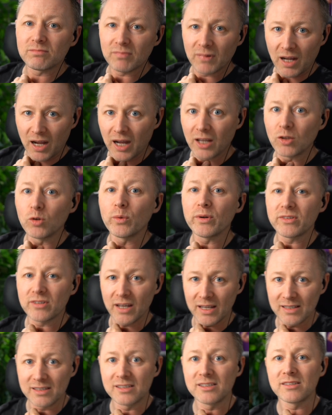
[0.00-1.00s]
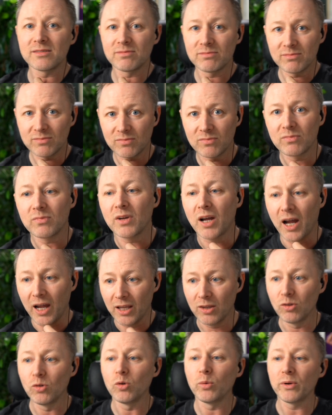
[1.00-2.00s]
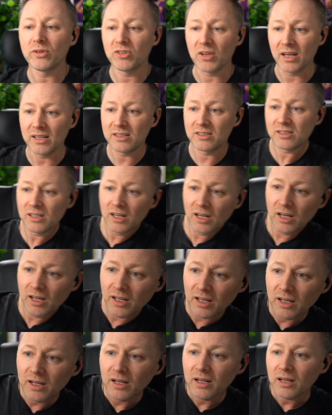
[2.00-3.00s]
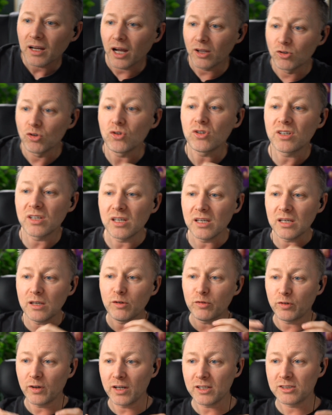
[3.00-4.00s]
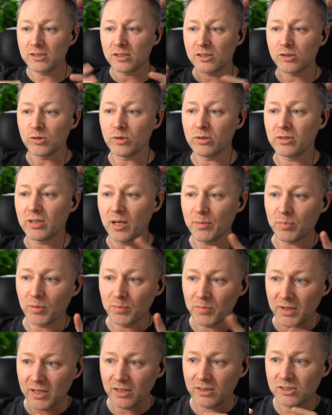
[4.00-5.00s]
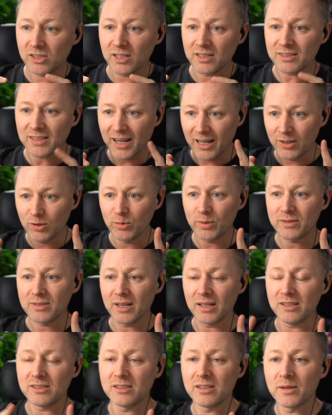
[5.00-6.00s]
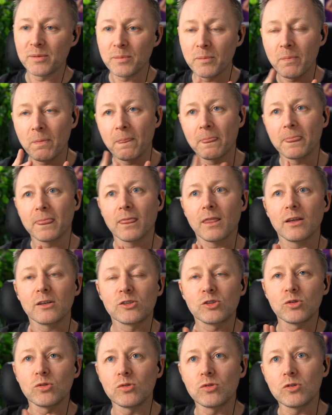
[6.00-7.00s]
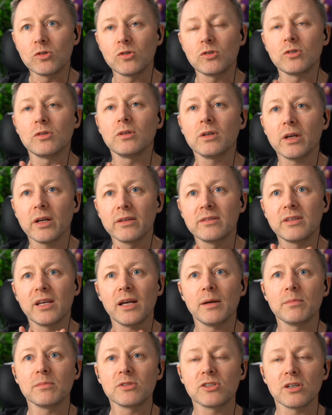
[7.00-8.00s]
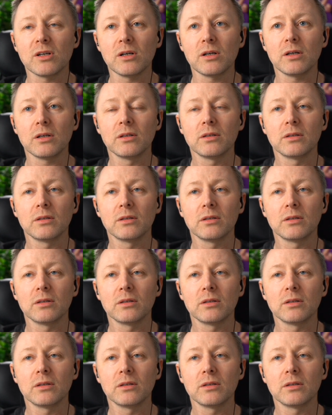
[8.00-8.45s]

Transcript: I know what it is. I know what it is. A new key, faster, slower tempo meter change. I know what it is. So in terms of,